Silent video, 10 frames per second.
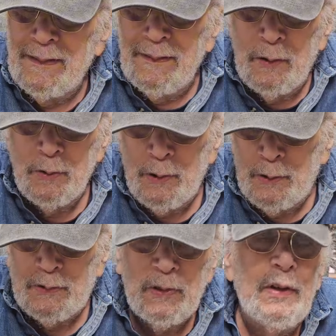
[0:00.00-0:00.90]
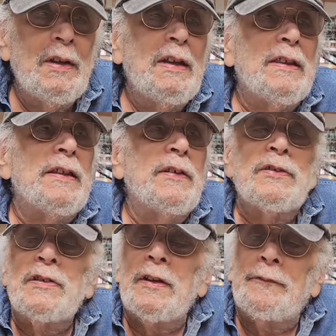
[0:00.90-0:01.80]
who knows? Then
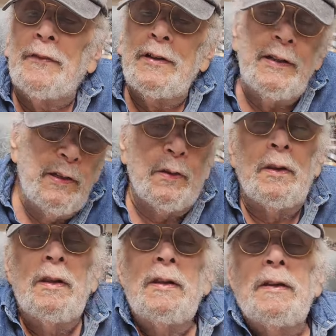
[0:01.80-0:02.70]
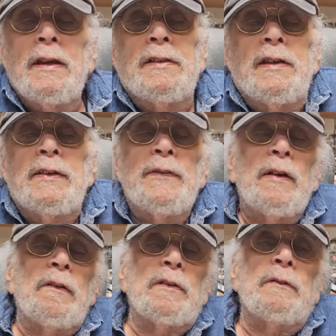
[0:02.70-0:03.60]
there's Fred Hill and Dave
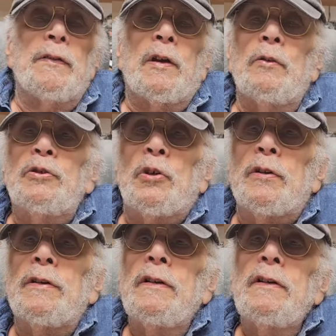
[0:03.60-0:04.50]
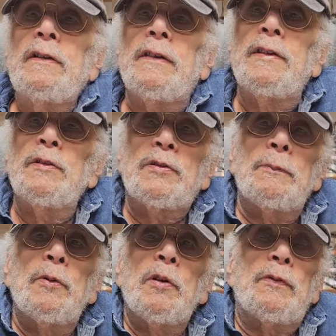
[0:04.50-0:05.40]
Allen, or the Coach Yard. Right. They do some
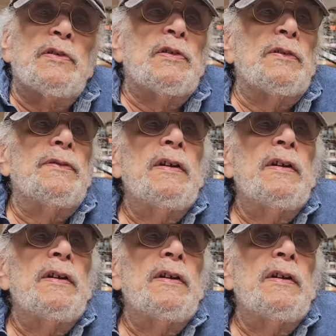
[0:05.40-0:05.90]
beautiful stuff.